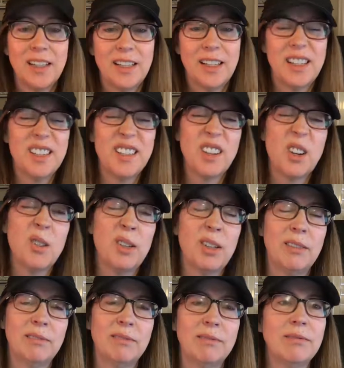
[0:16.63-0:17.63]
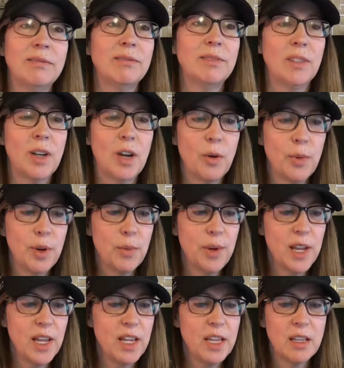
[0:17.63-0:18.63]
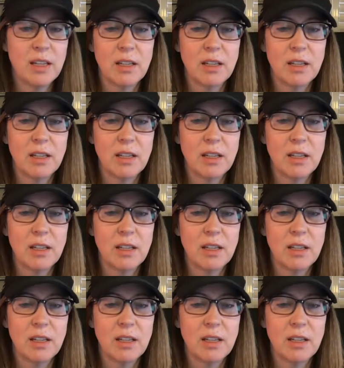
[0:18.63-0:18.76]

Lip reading: How's it going? Are we awake?